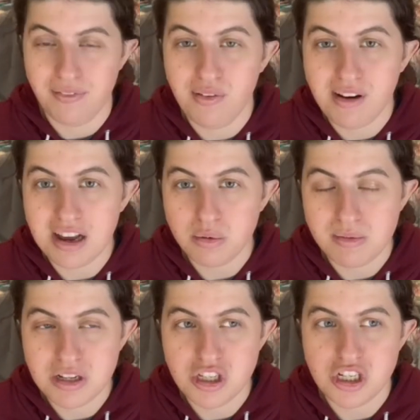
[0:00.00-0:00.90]
If you guys want
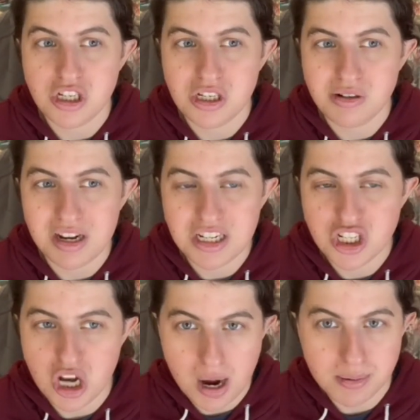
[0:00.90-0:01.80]
me to do a
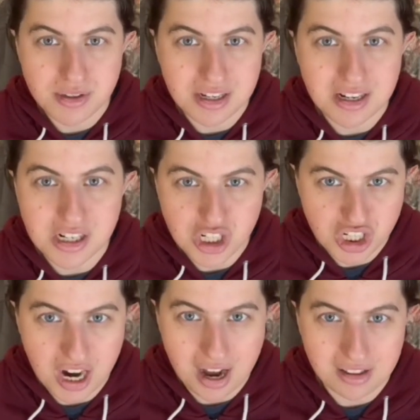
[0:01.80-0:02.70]
chapstick
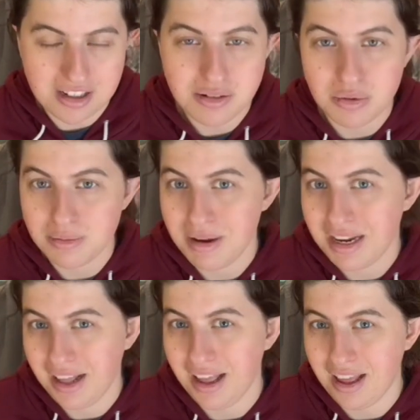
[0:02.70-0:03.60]
challenge with me
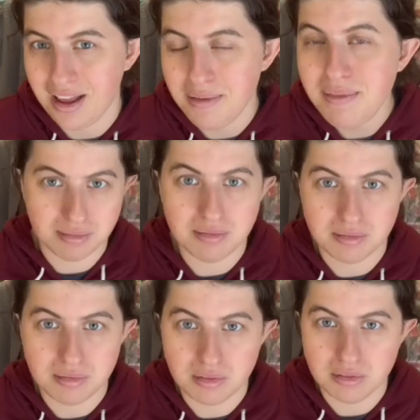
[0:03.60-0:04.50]
and him,
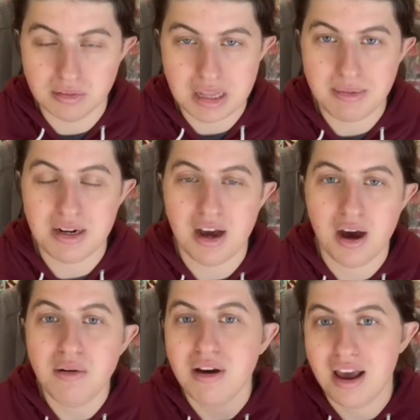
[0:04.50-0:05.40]
let me
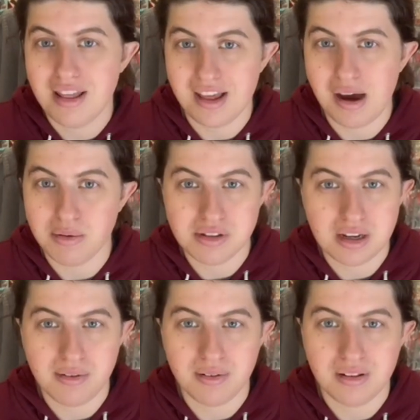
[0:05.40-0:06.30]
know and I will
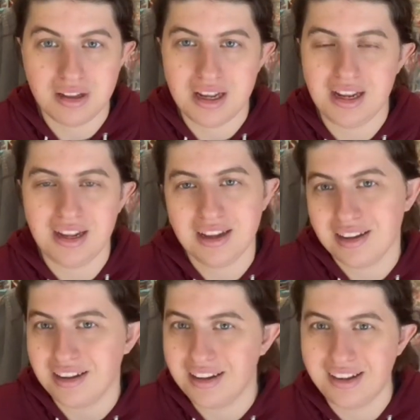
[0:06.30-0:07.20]
definitely
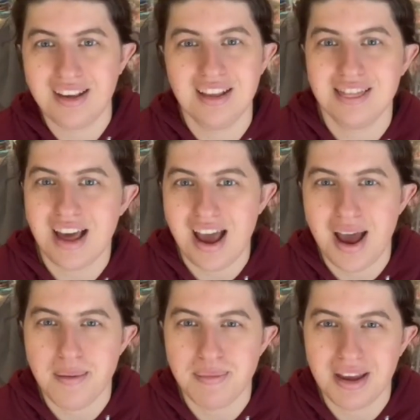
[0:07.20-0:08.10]
get that
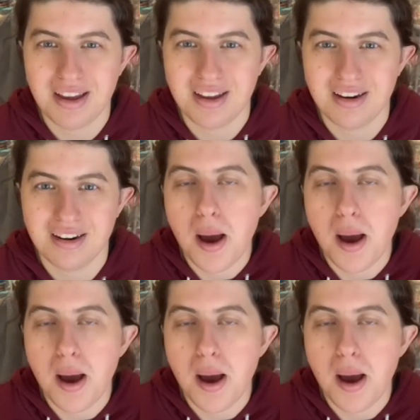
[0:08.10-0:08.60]
happen.